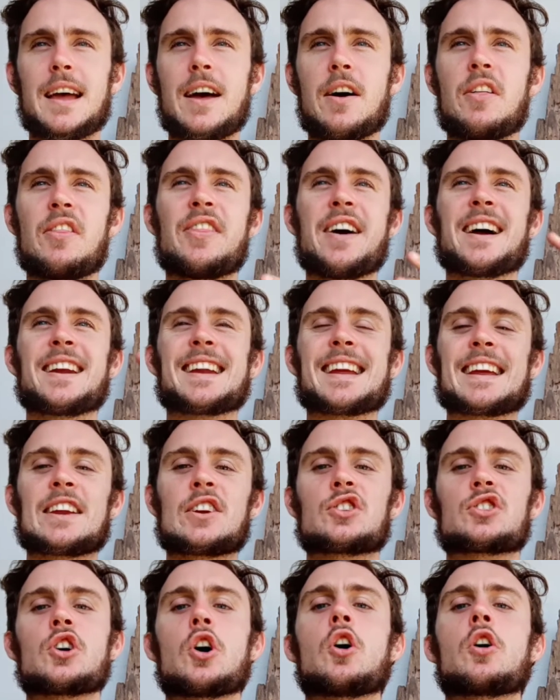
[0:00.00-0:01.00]
then
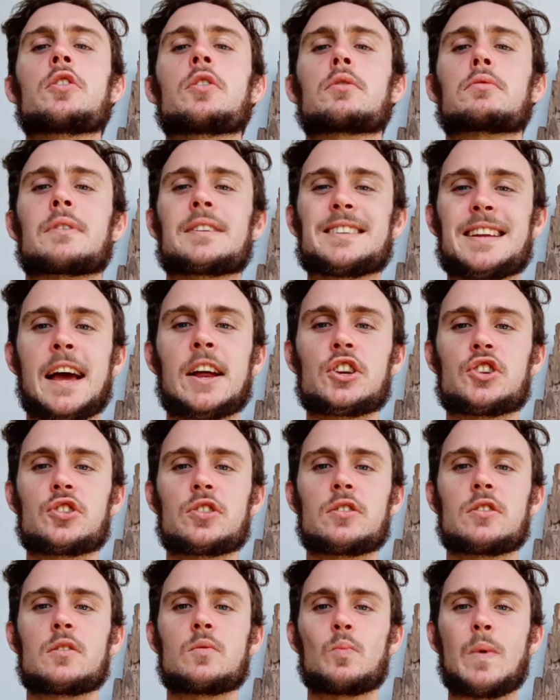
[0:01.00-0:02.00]
internal
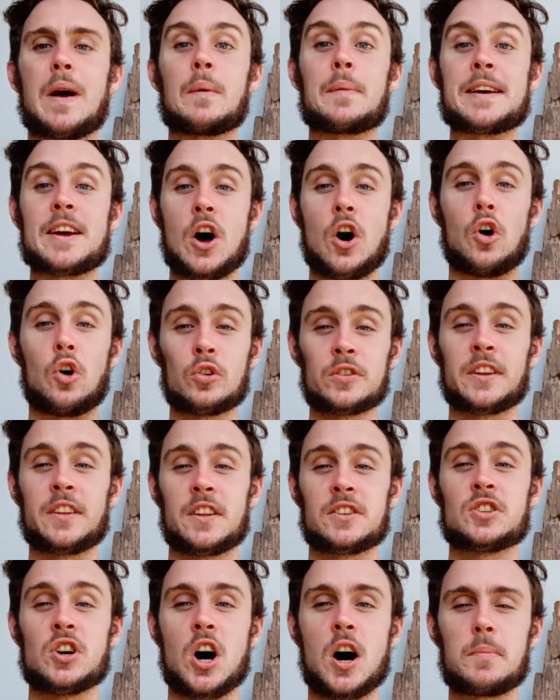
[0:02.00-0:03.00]
retention, where we hold at the
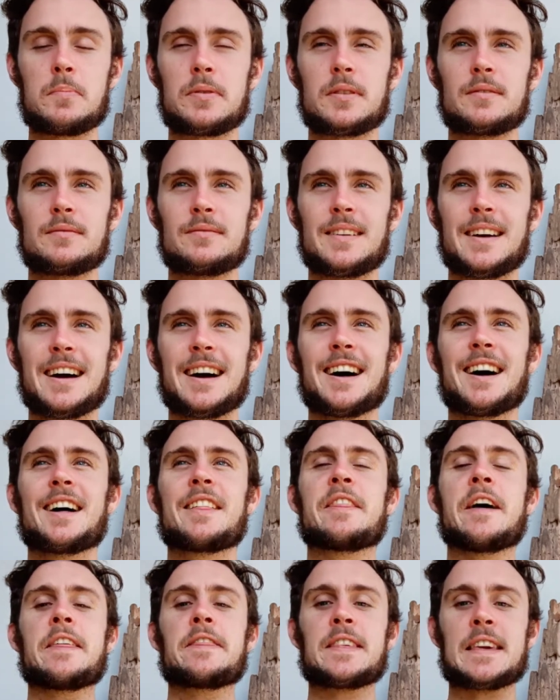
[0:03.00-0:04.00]
top,
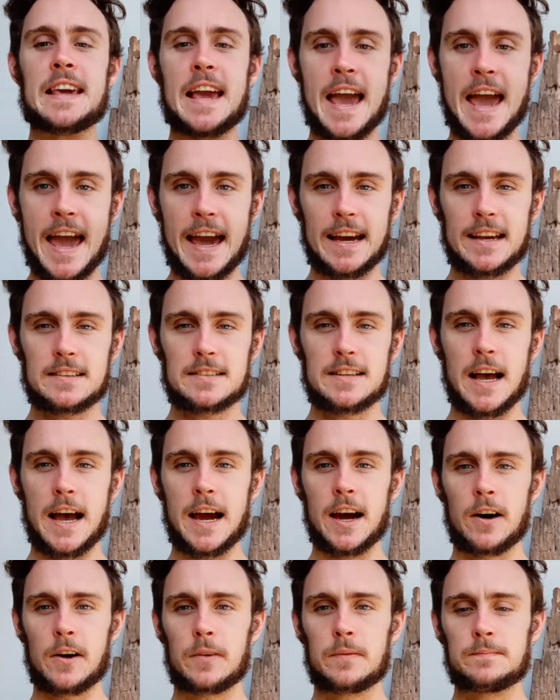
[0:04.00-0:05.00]
then the
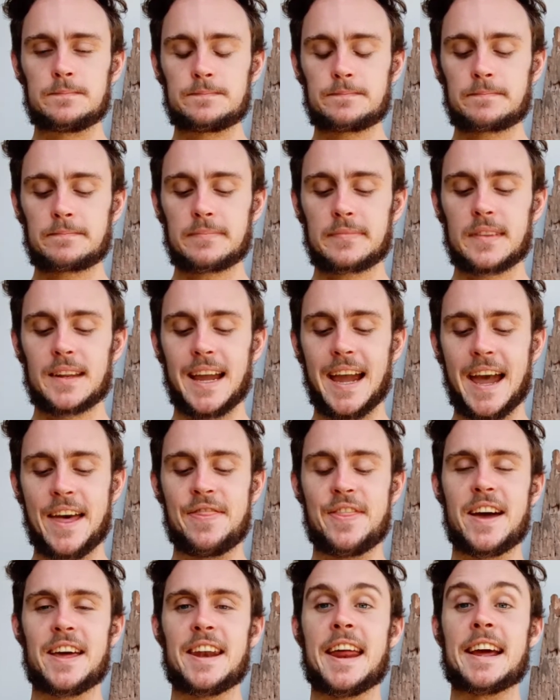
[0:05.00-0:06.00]
exhale, and
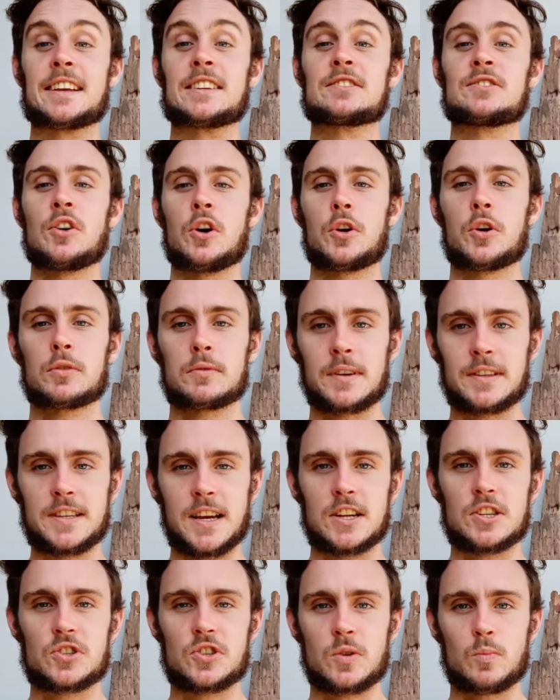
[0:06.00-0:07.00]
then external
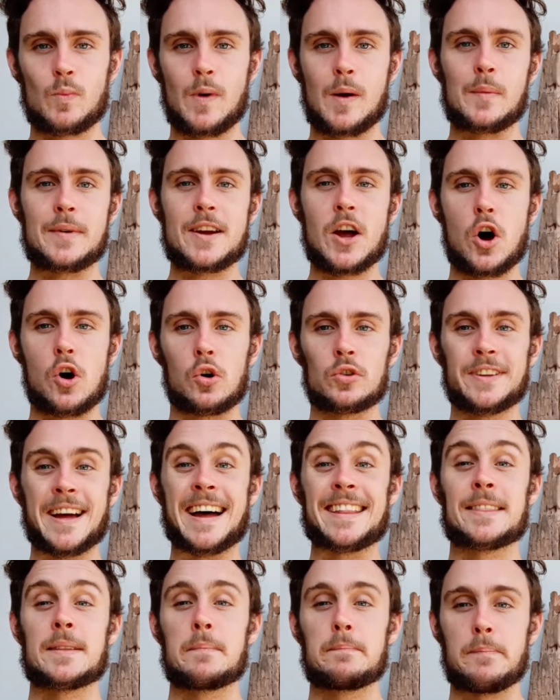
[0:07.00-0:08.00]
retention, where we hold
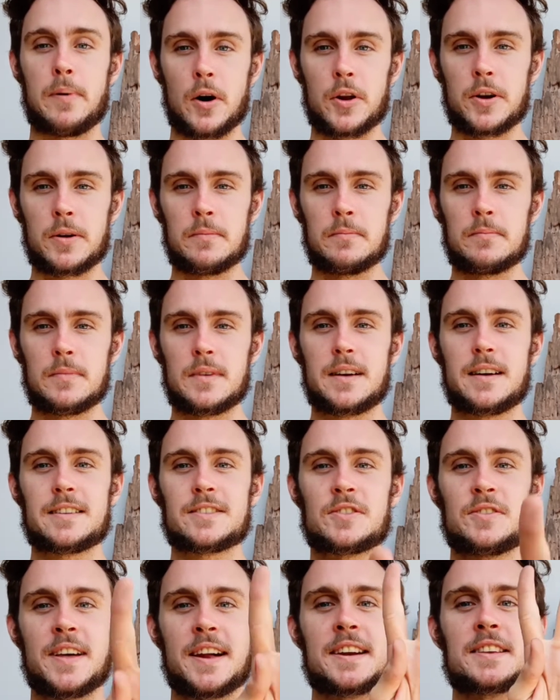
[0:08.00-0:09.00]
at the bottom.
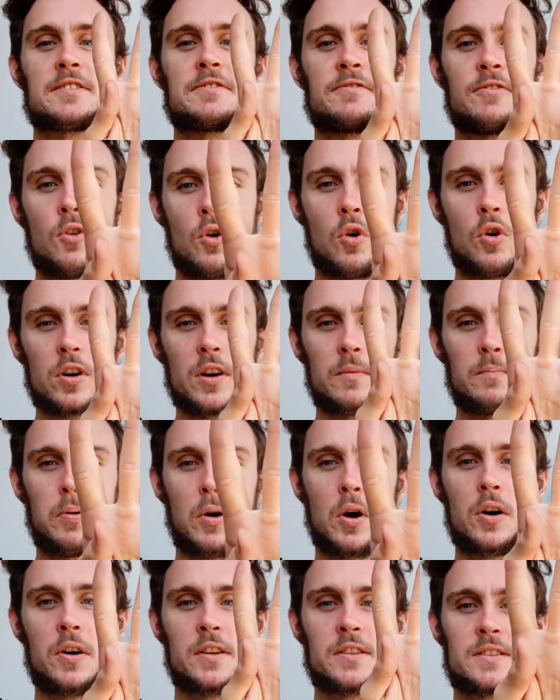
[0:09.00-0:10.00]
So that is four
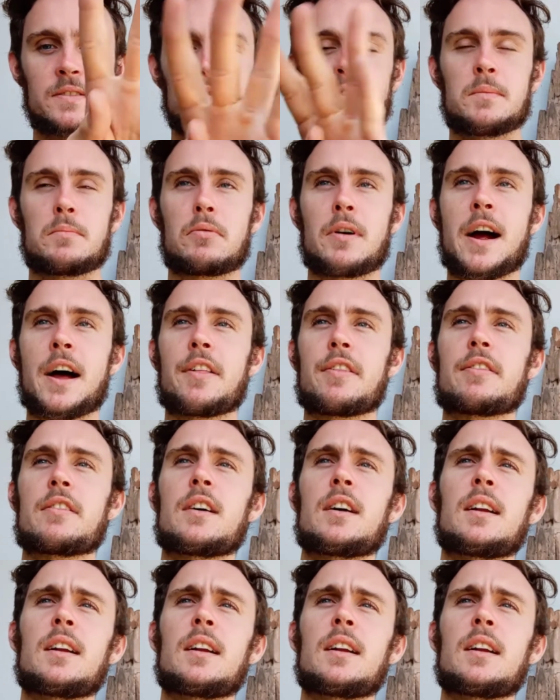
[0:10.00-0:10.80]
components of the breath.